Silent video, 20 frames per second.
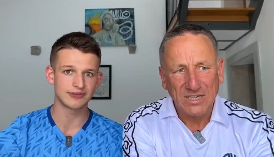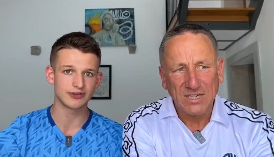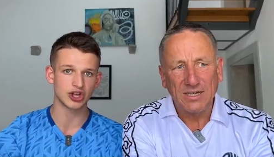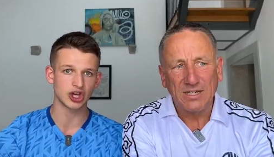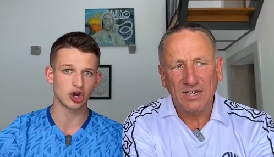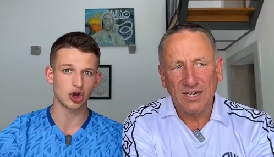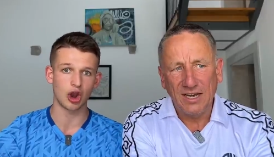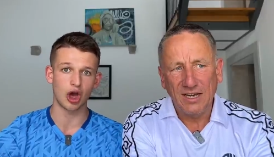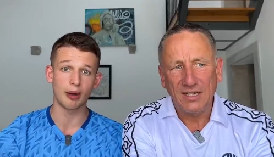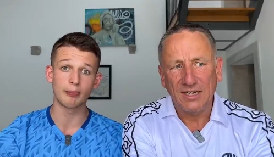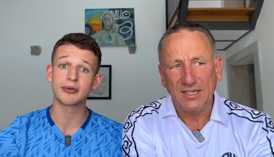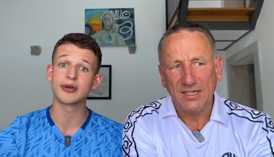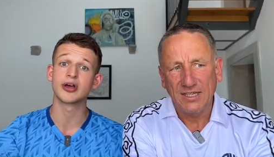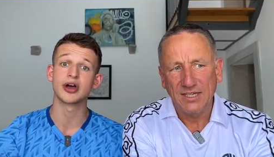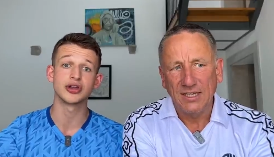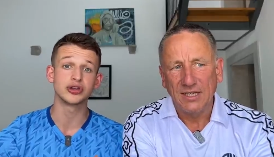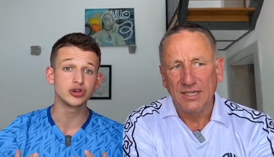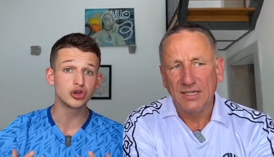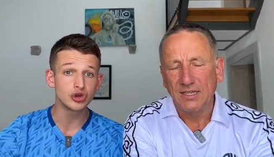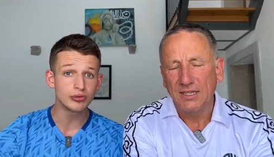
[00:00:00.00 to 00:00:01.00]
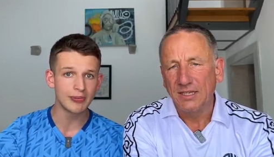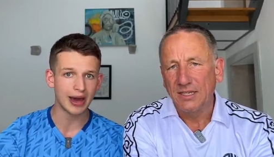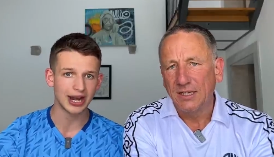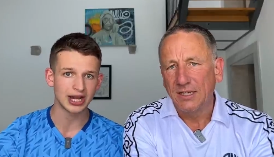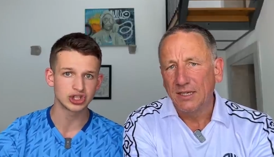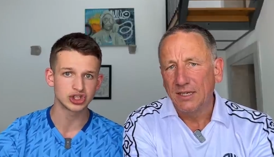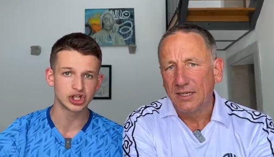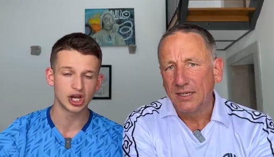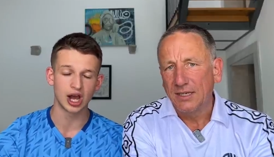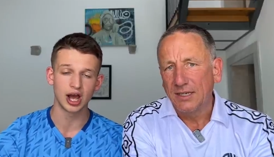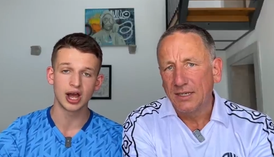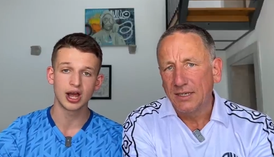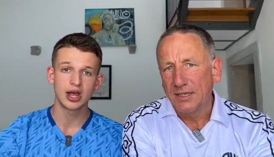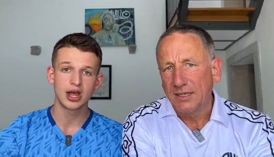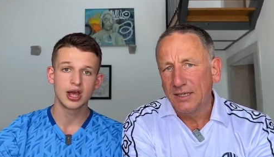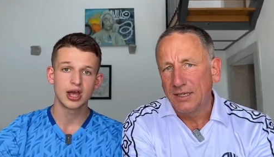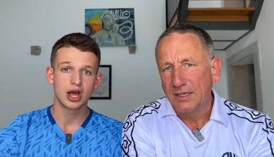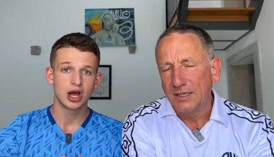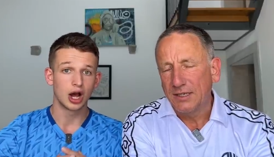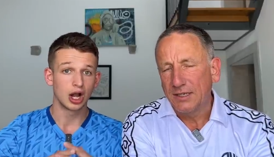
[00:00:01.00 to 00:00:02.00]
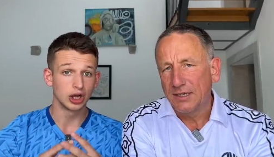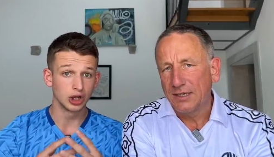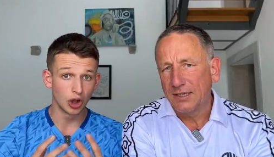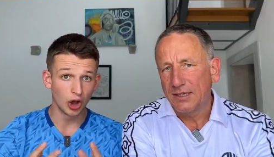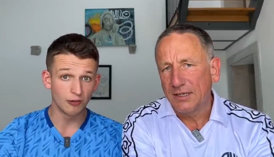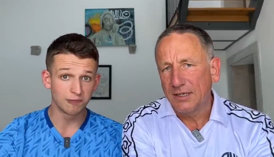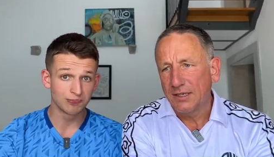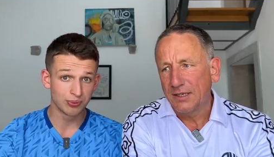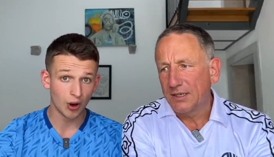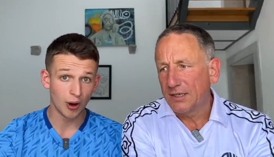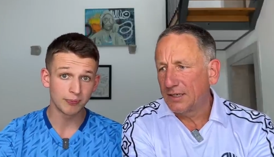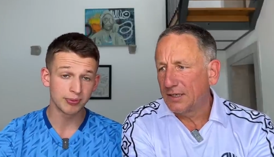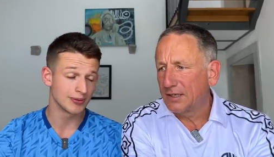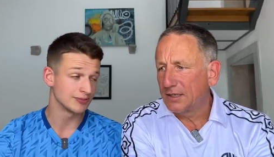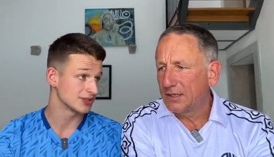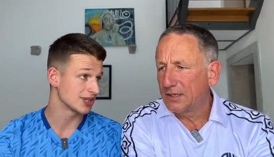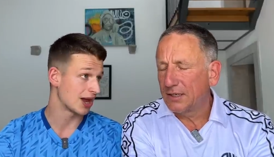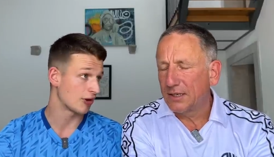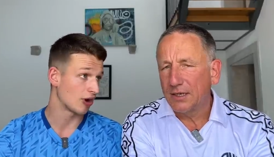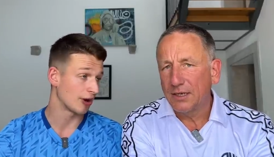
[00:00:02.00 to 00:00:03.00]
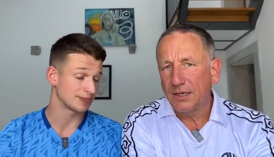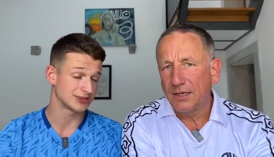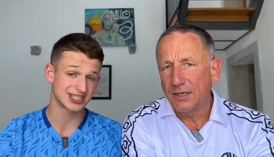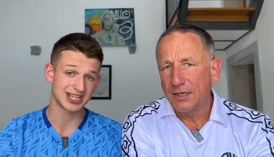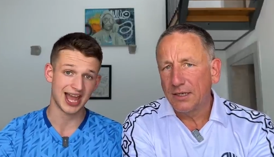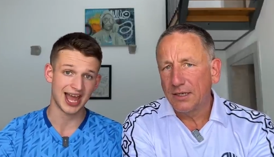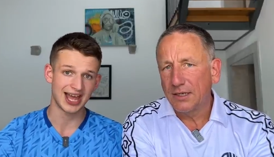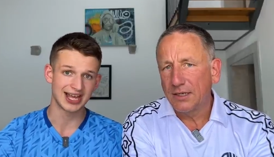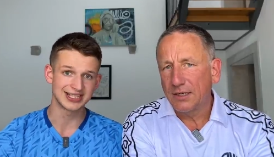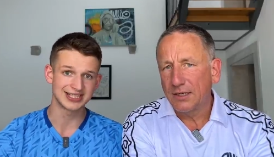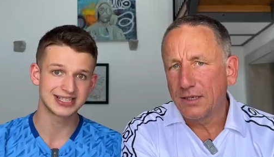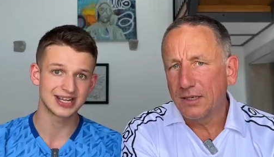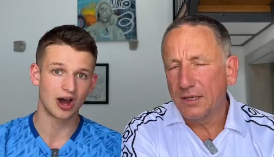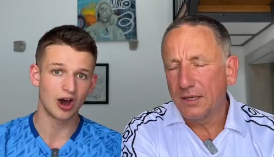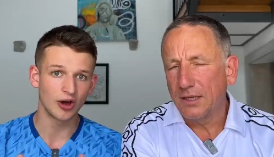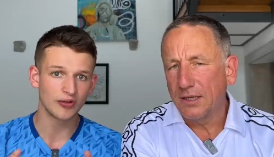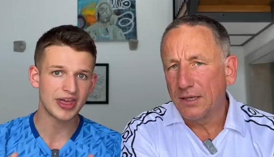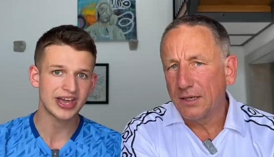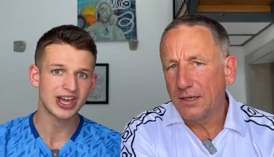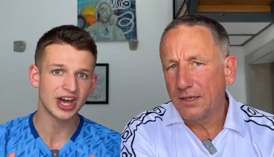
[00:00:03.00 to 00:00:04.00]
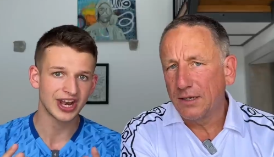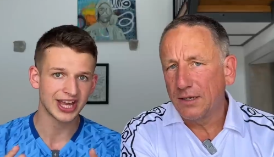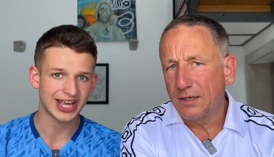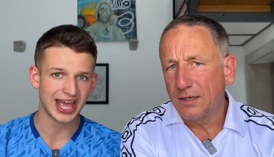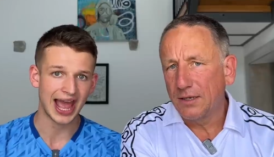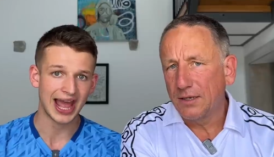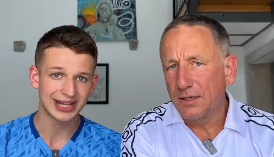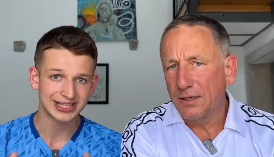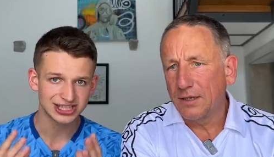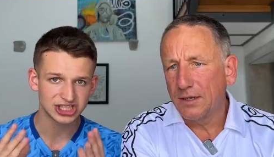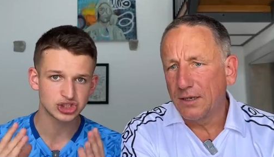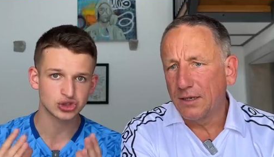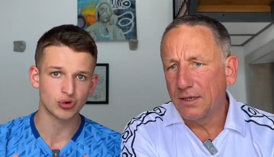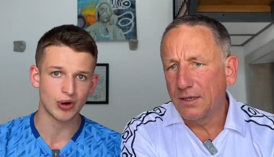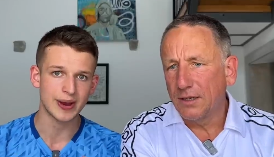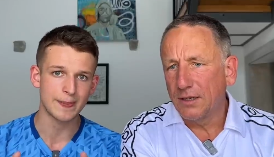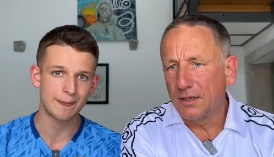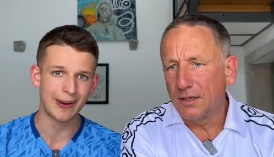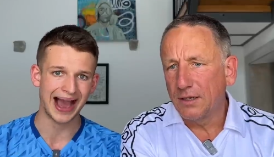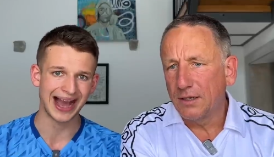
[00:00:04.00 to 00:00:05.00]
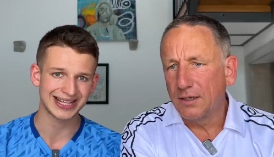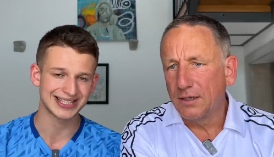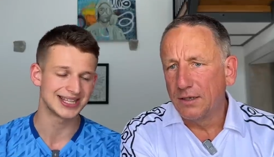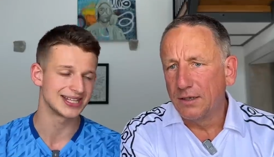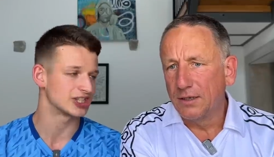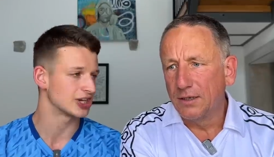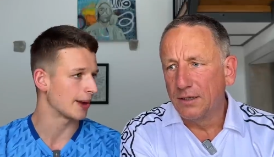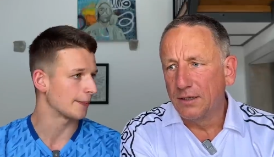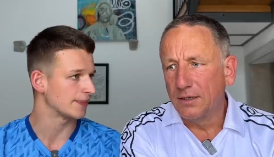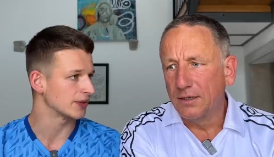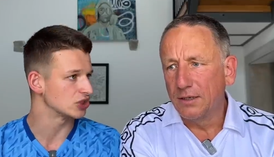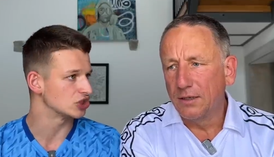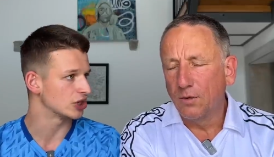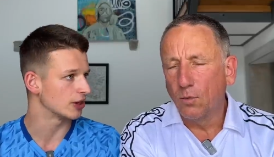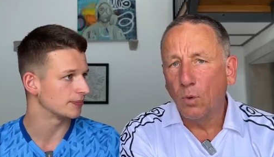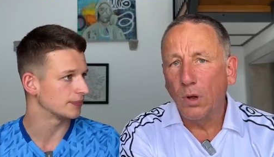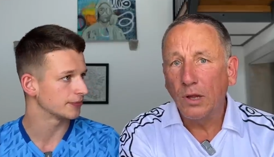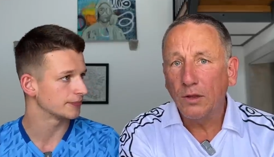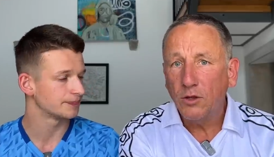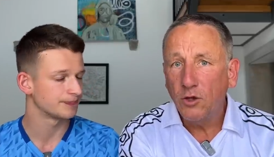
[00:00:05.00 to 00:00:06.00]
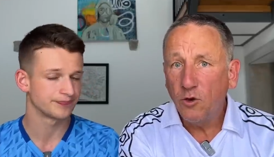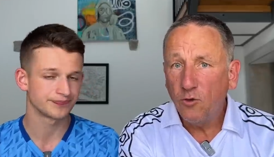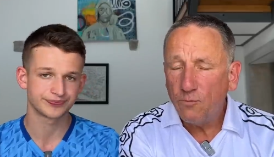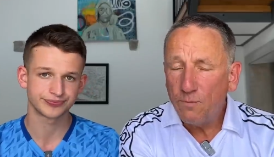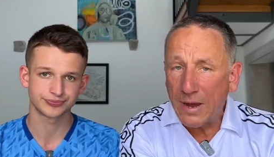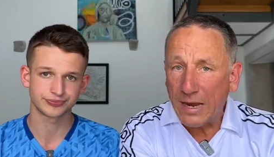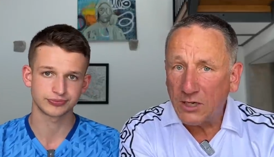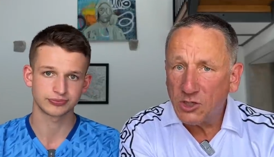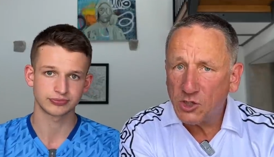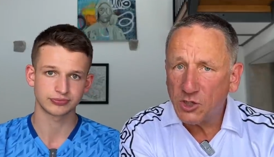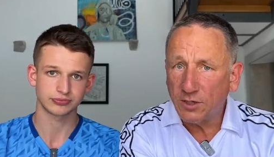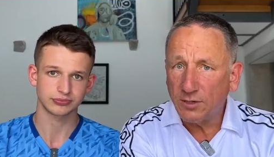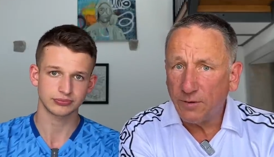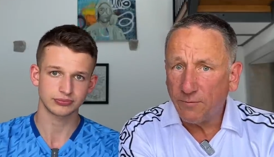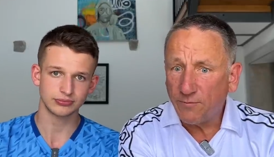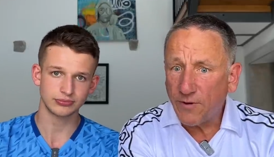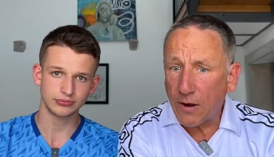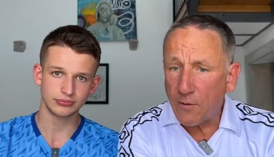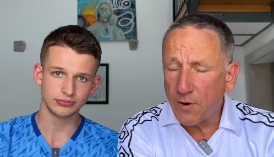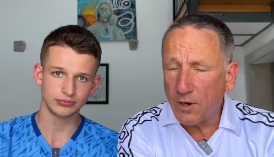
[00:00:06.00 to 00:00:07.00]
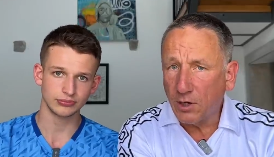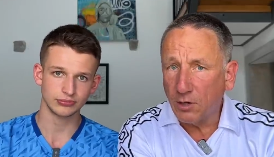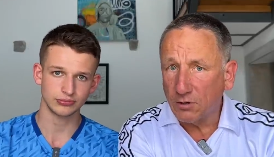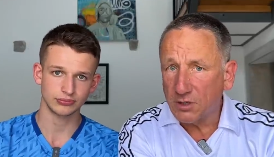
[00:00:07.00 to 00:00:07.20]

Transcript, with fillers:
Speaker 1: at the club. A new manager, a lot of problems there upstairs. Are they going to get straight back to the Championship?
Speaker 2: Well, you've mentioned a very good